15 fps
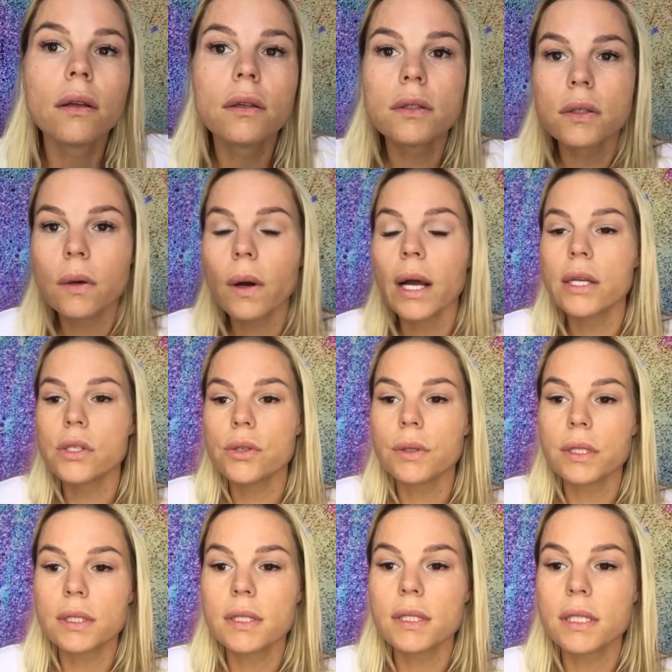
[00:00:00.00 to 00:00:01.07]
So as you
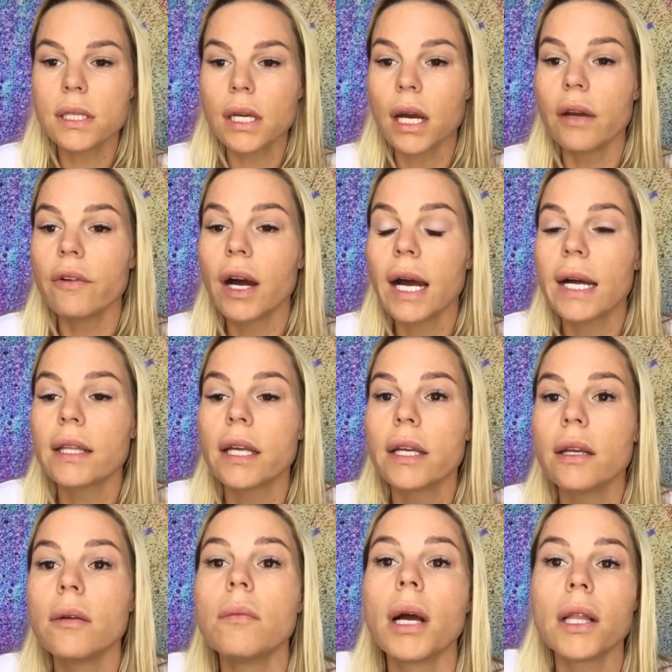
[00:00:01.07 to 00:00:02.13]
can see, I've
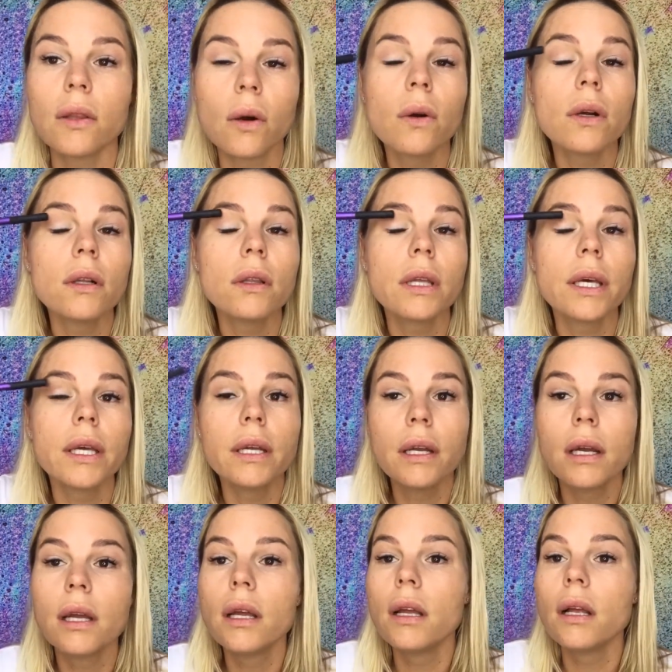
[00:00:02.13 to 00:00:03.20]
highlighted my lower lid
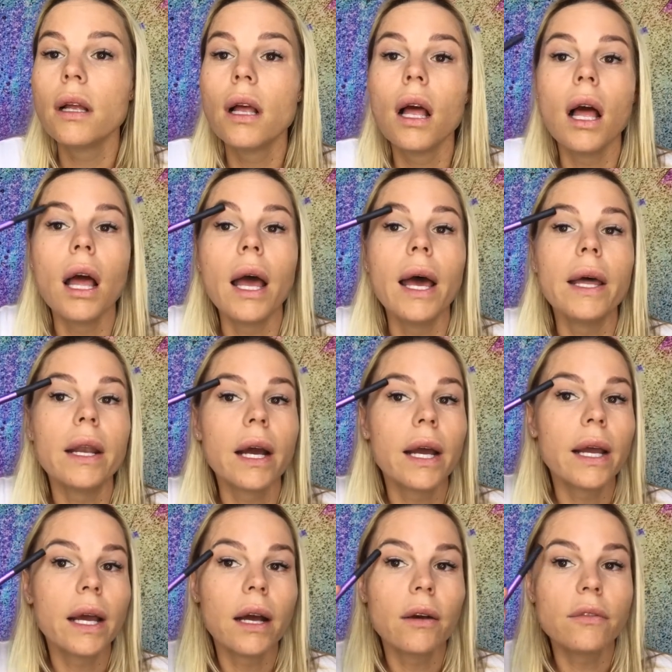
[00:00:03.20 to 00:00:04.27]
and I
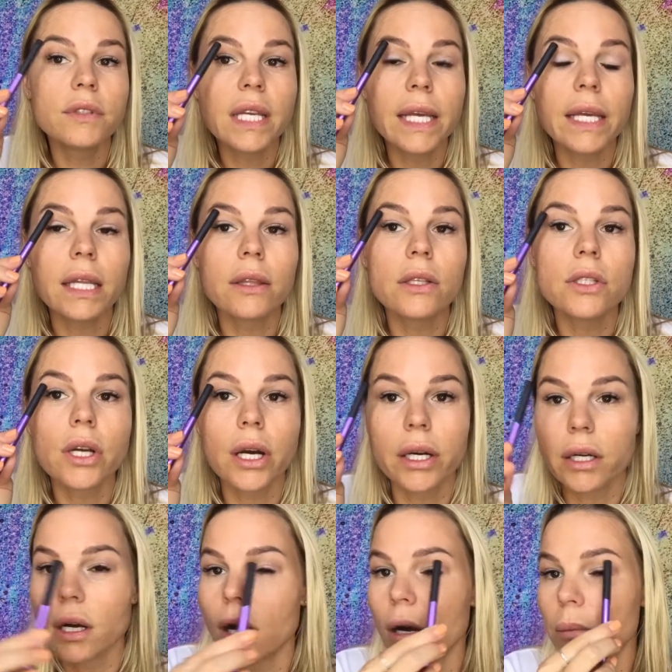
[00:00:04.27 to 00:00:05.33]
have taken the dark
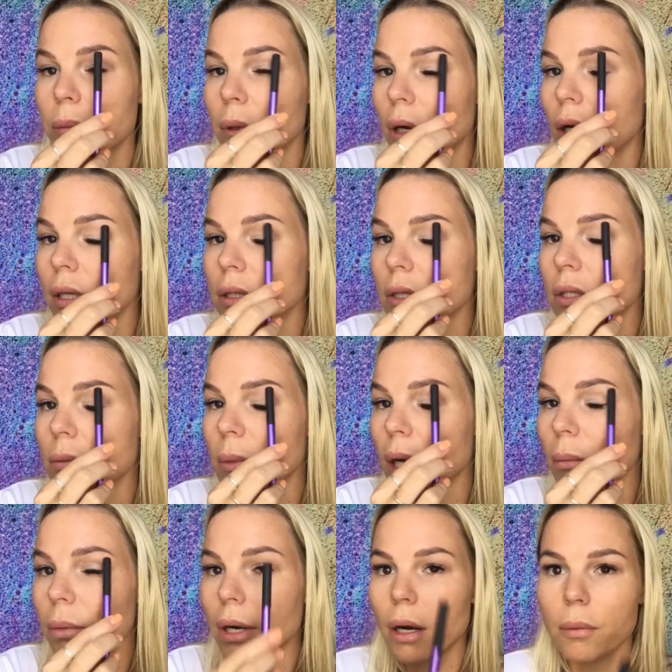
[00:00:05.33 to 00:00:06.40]
up onto my
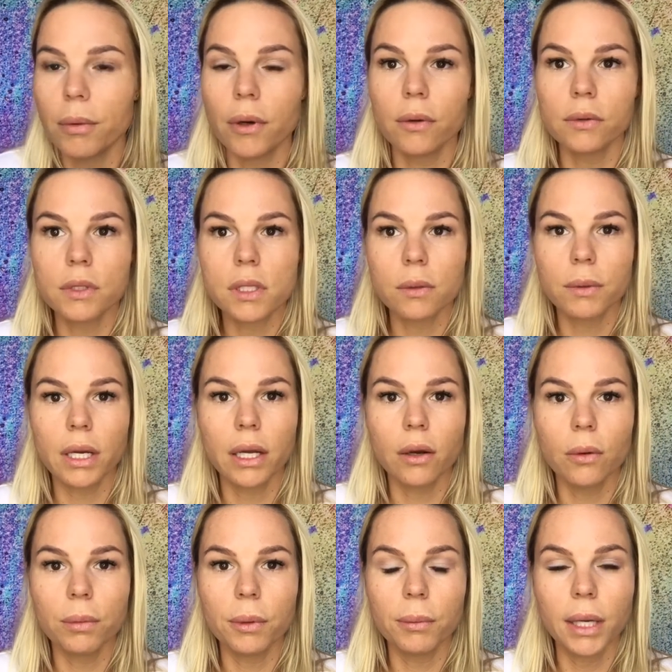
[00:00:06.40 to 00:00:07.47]
brow bone. So when I
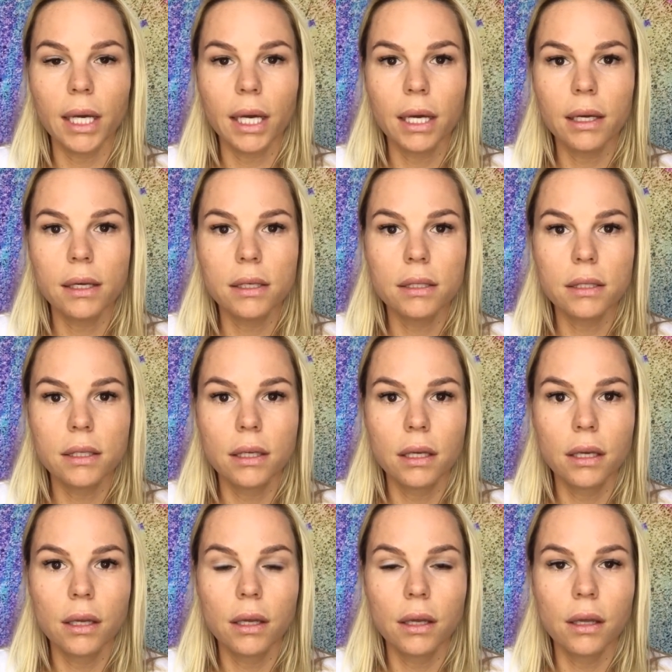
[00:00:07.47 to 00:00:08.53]
open my eyes,
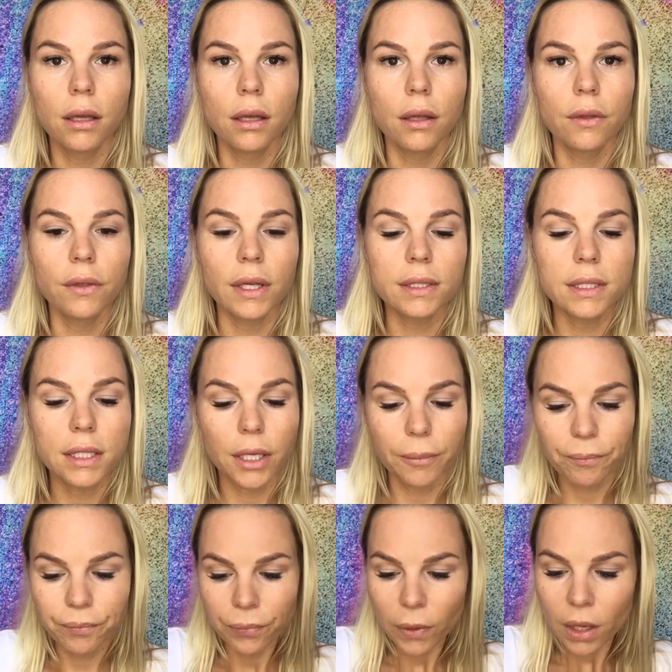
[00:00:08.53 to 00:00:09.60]
that's there.